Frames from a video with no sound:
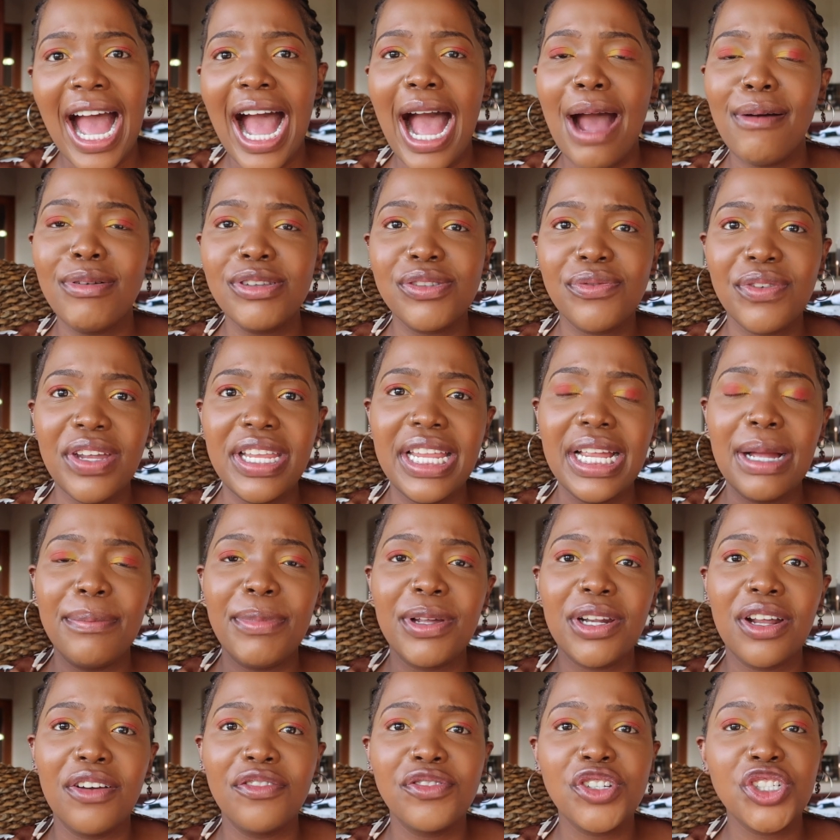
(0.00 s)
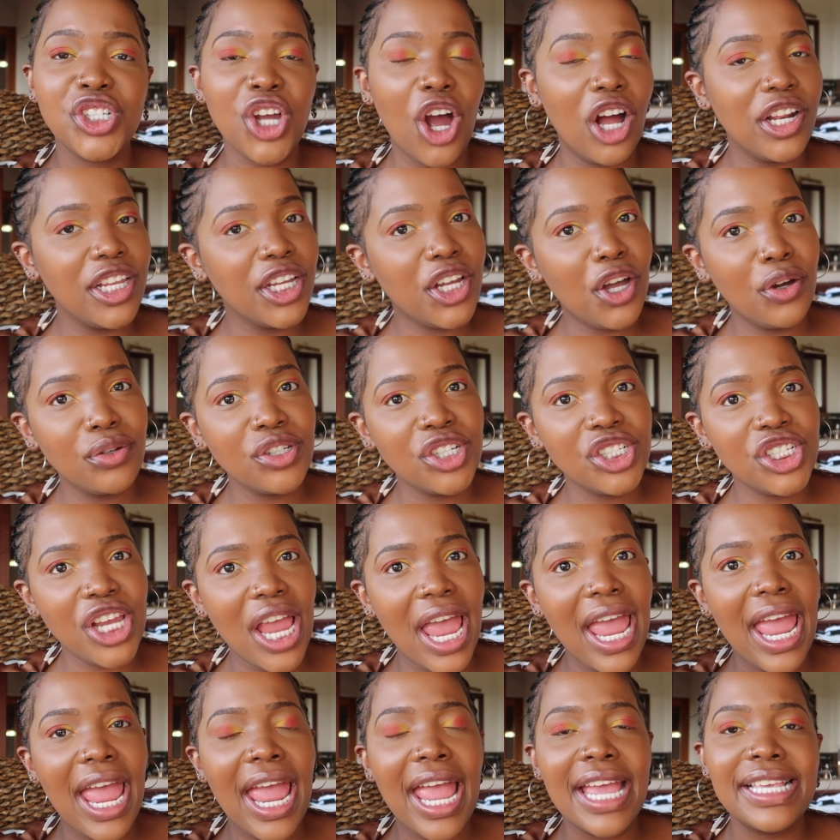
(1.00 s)
I was reading a bit of Charlie
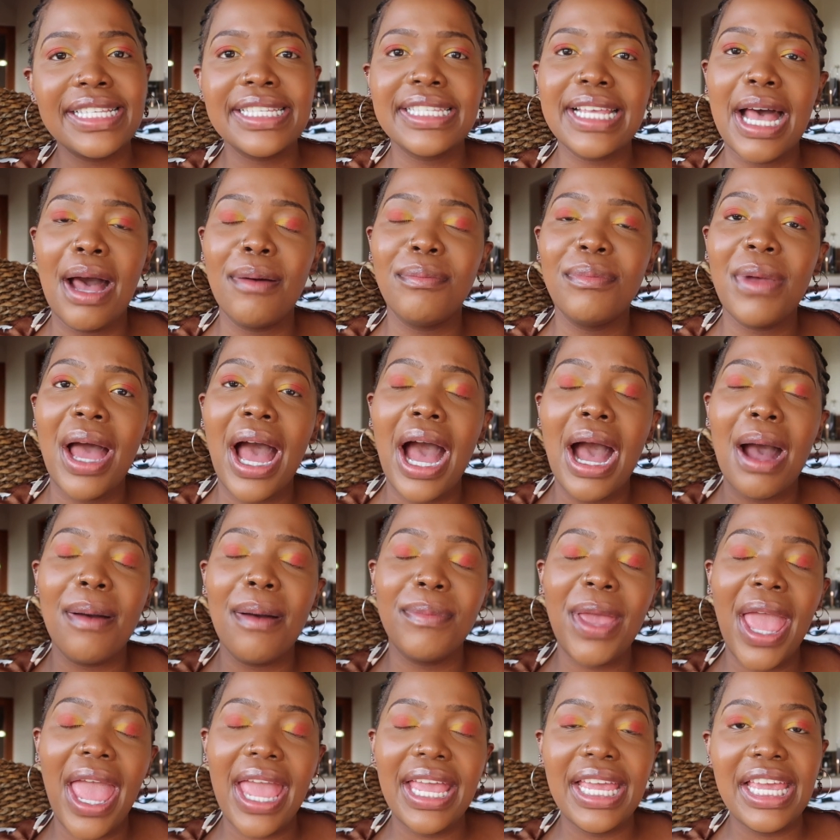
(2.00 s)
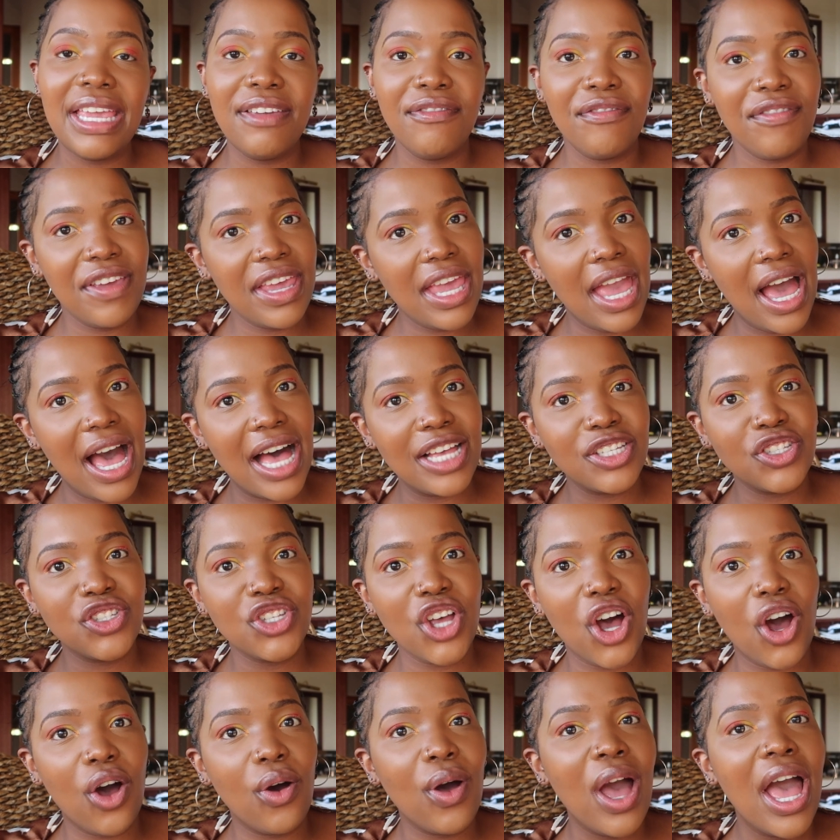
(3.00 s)
Cochet, some A.E. Via.
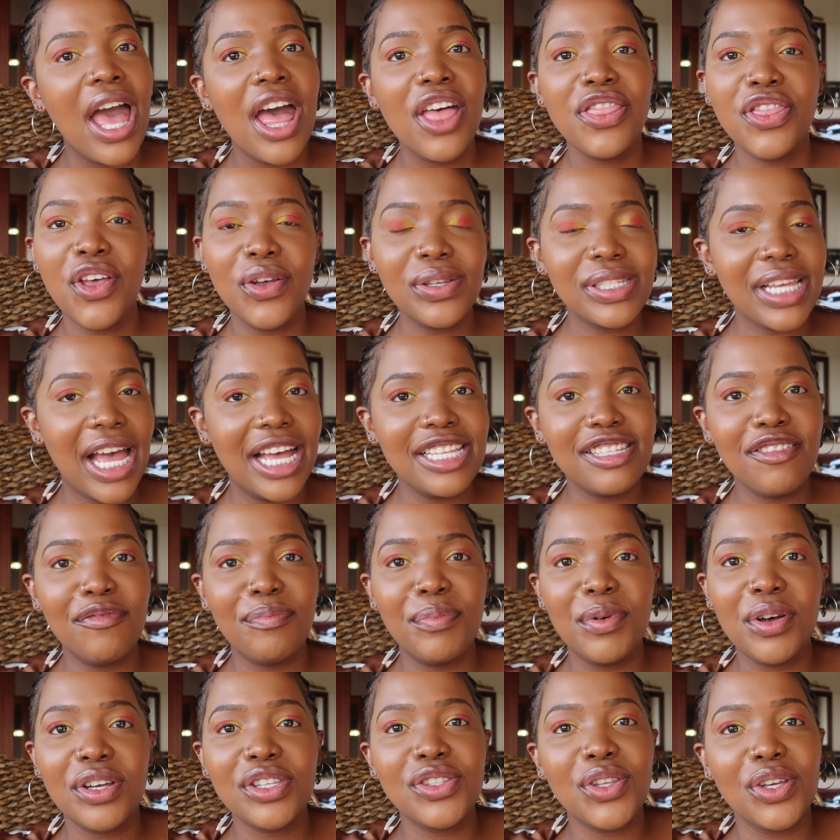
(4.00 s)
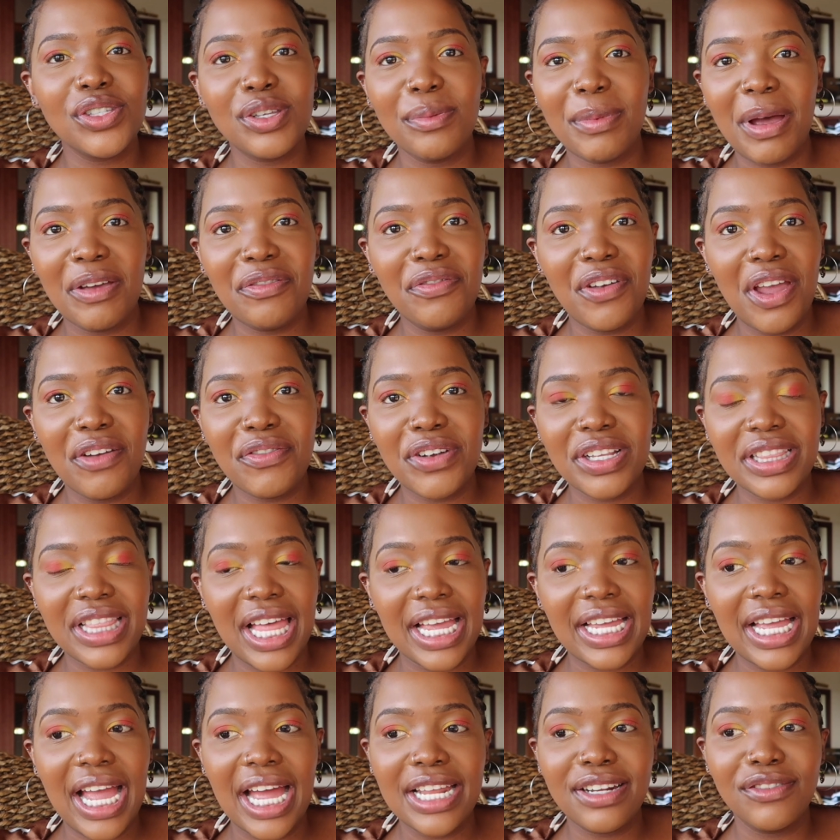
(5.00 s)
So those kinds of books, those are my favorite
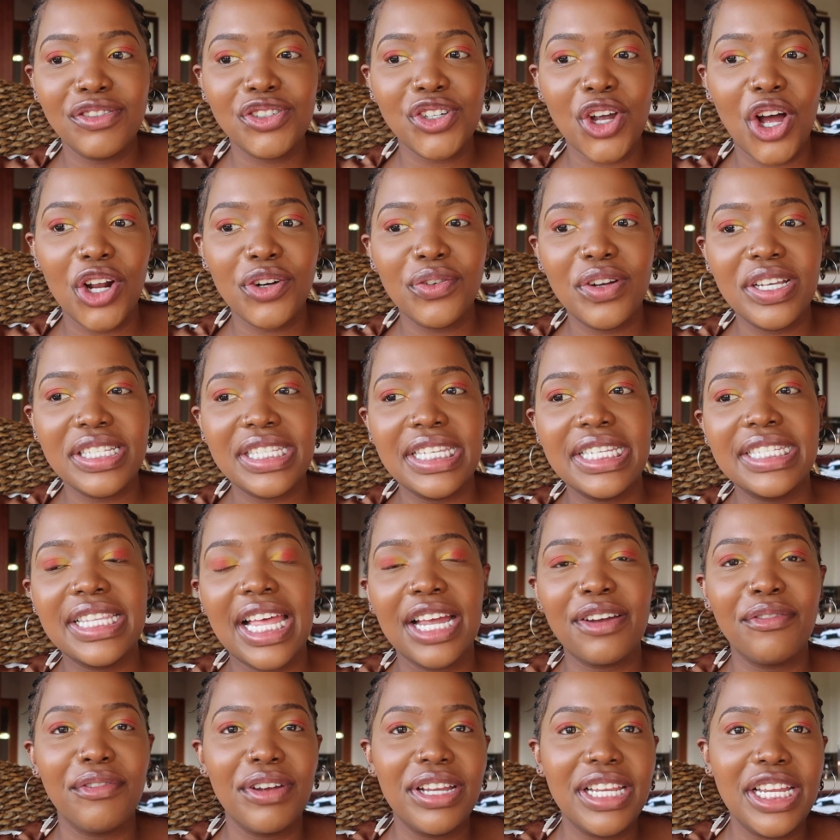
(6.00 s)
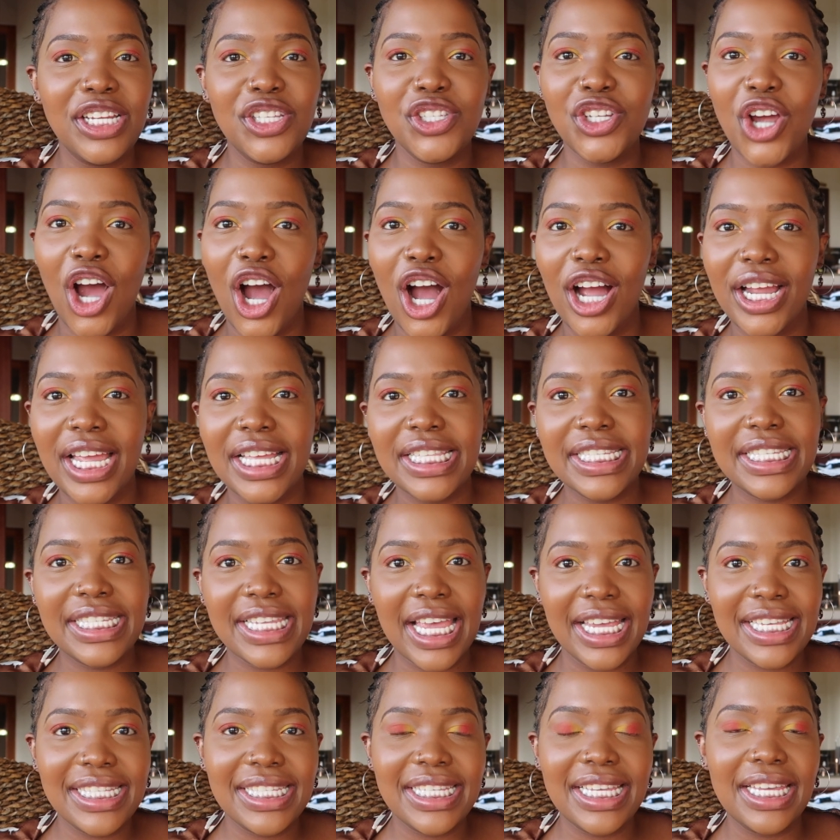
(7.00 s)
like kind of genres, these like really dark and
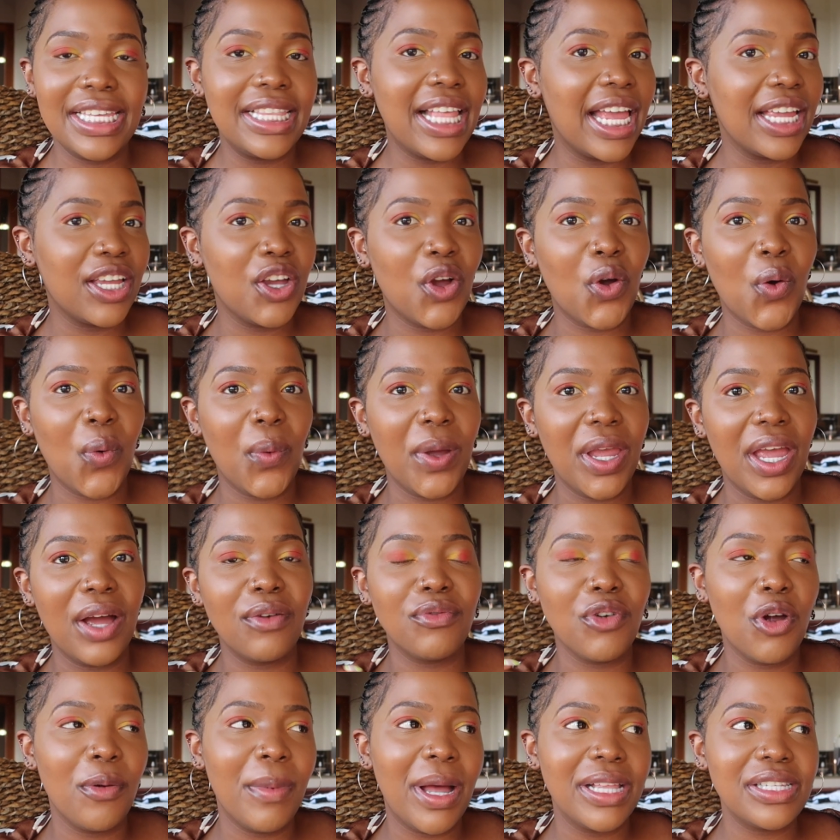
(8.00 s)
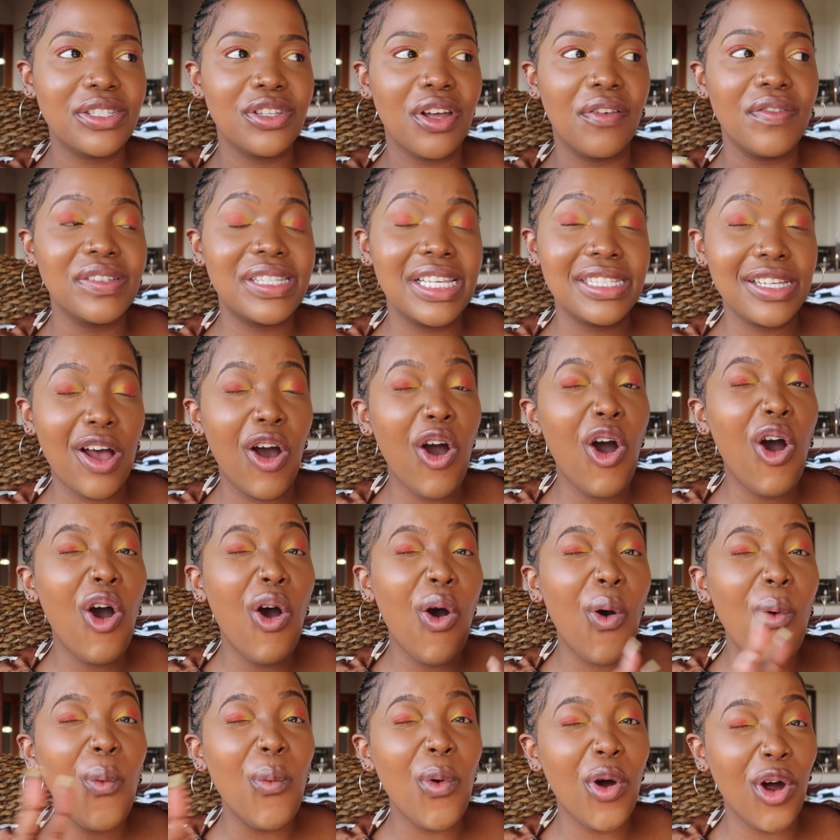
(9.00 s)
sexy like queer romance novels. There's a
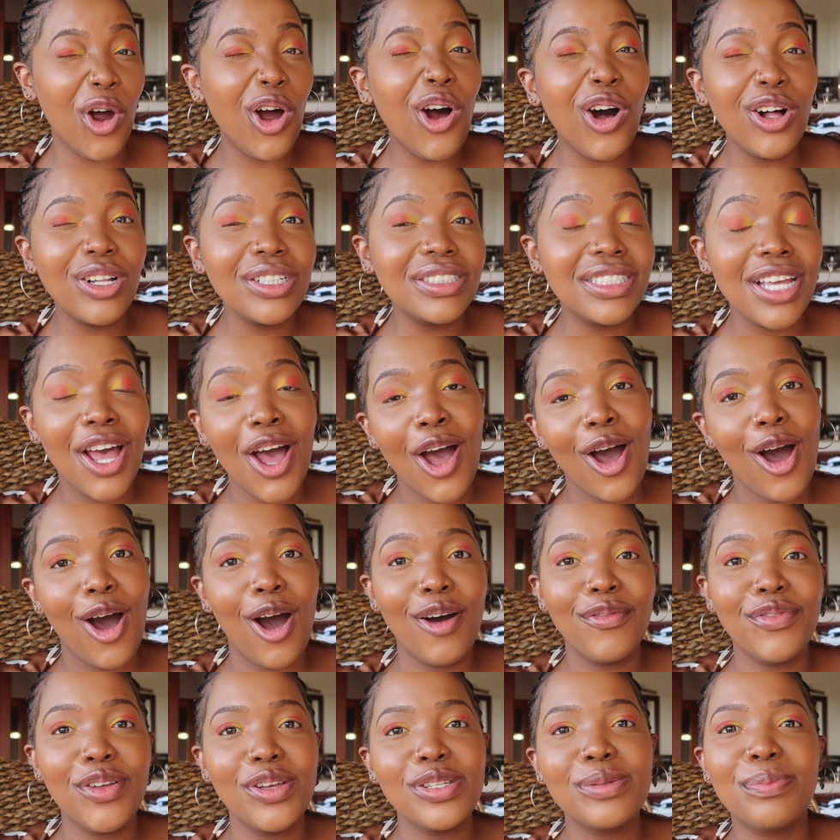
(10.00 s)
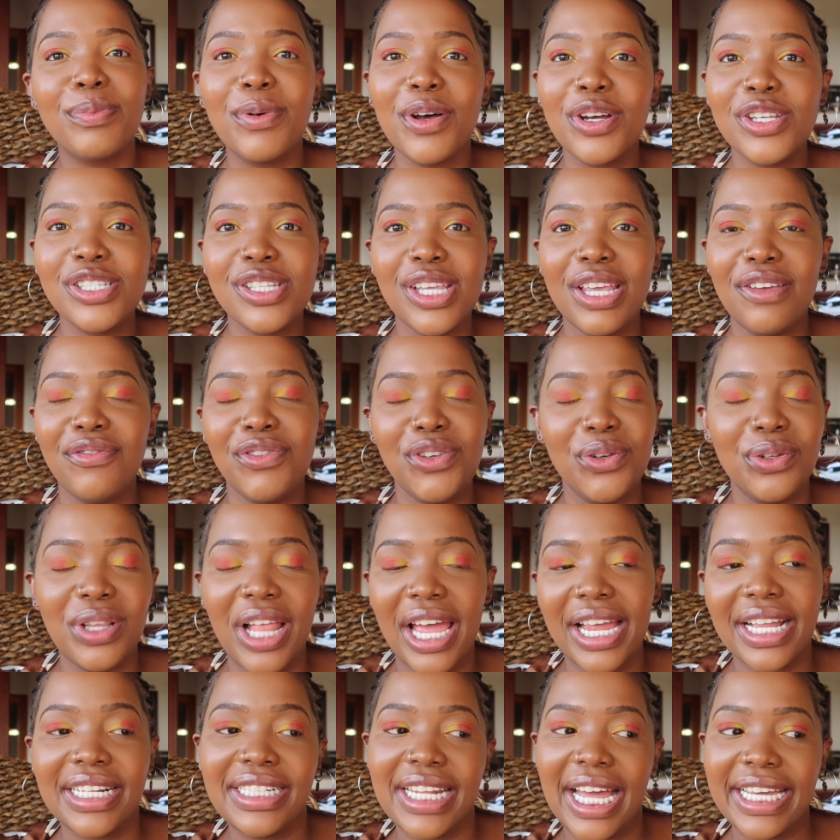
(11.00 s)
whole world of those books. If you
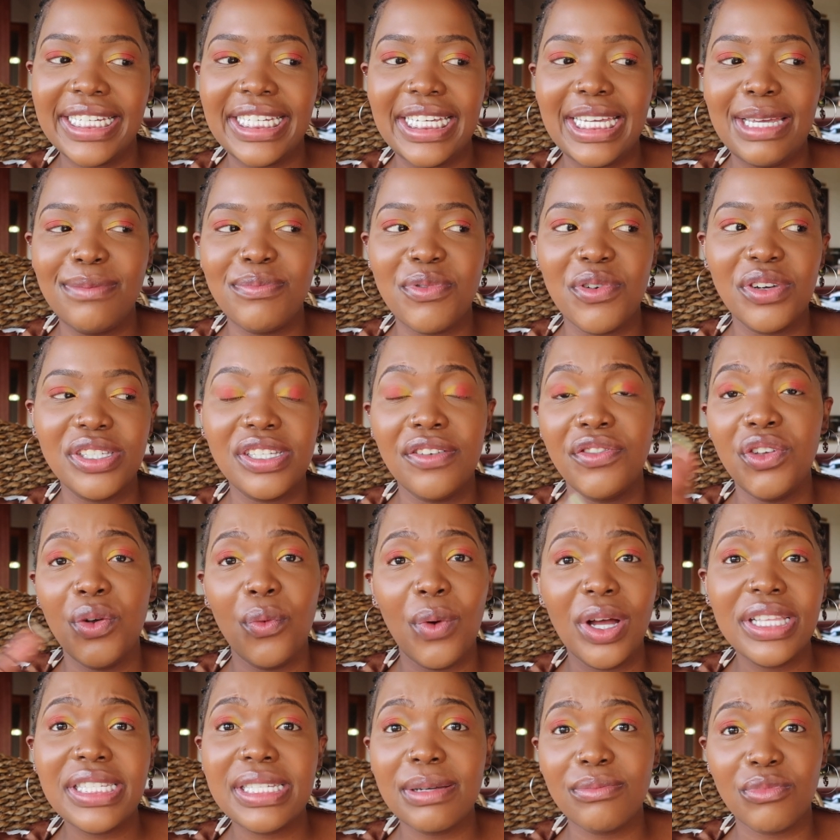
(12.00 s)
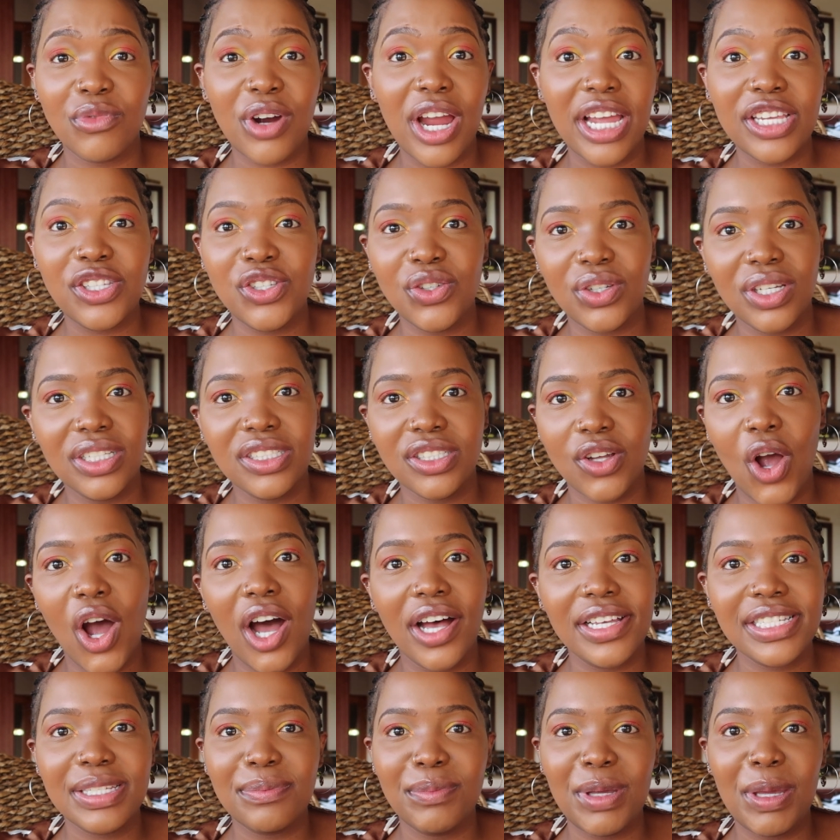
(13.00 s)
like ebooks, if you want some recs, you can
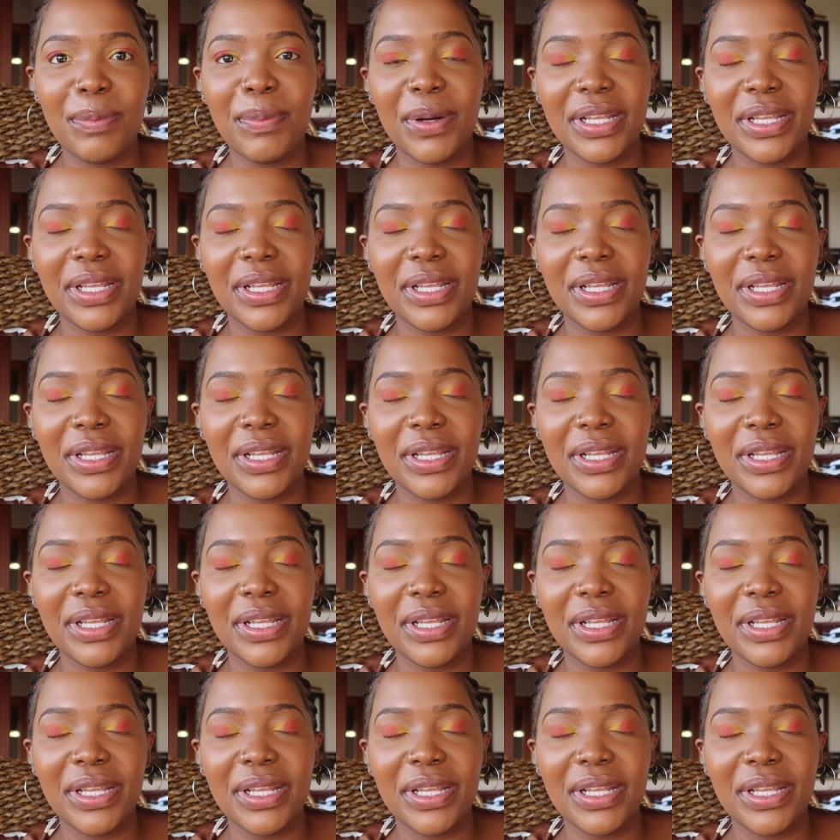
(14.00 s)
ask me.